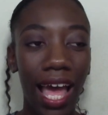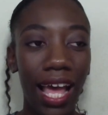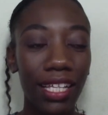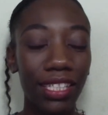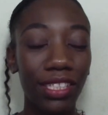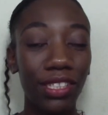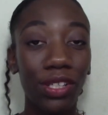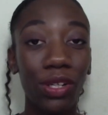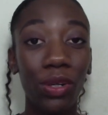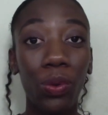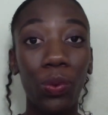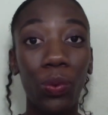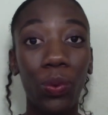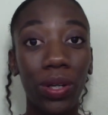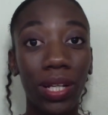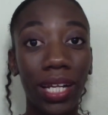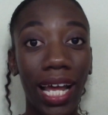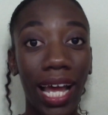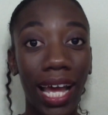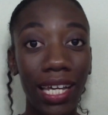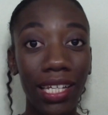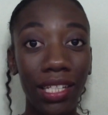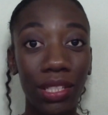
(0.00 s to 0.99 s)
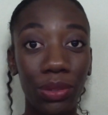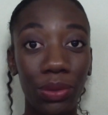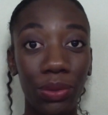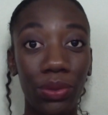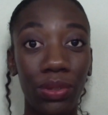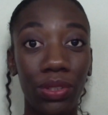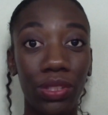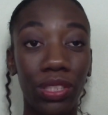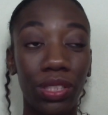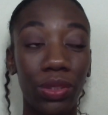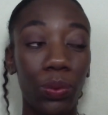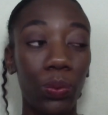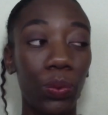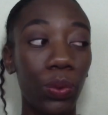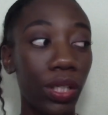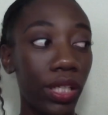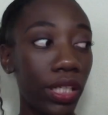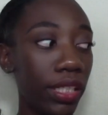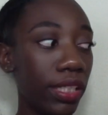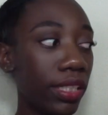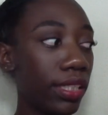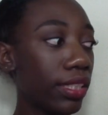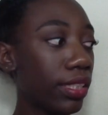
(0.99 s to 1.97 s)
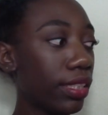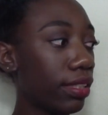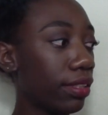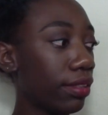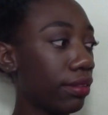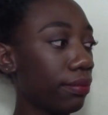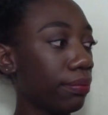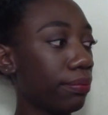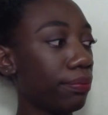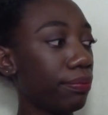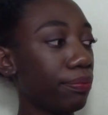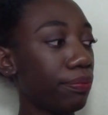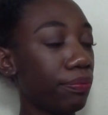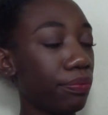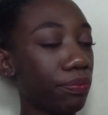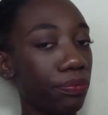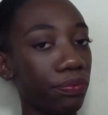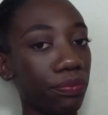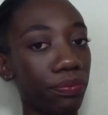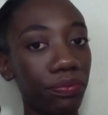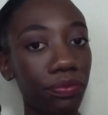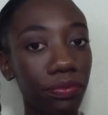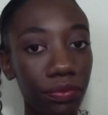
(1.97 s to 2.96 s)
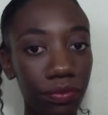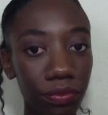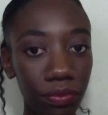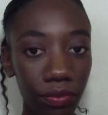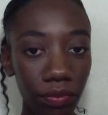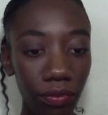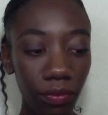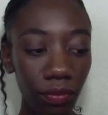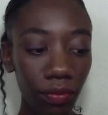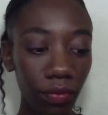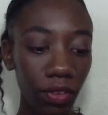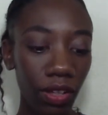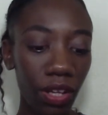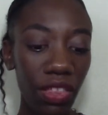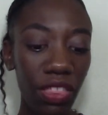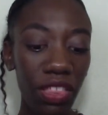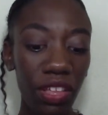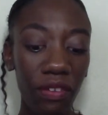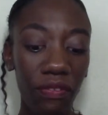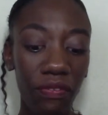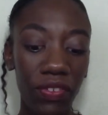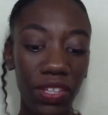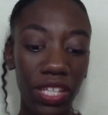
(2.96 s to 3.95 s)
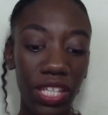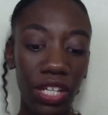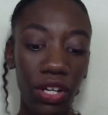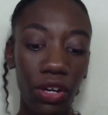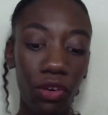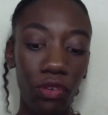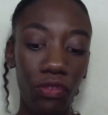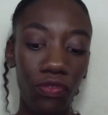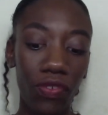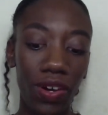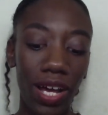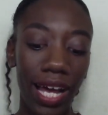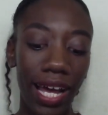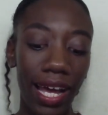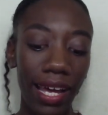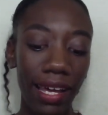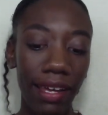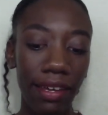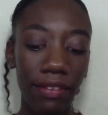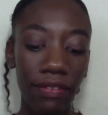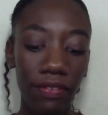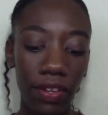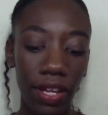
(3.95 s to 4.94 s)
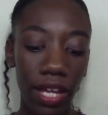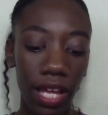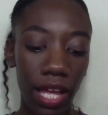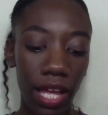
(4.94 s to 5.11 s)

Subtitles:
So what I used was the VO5.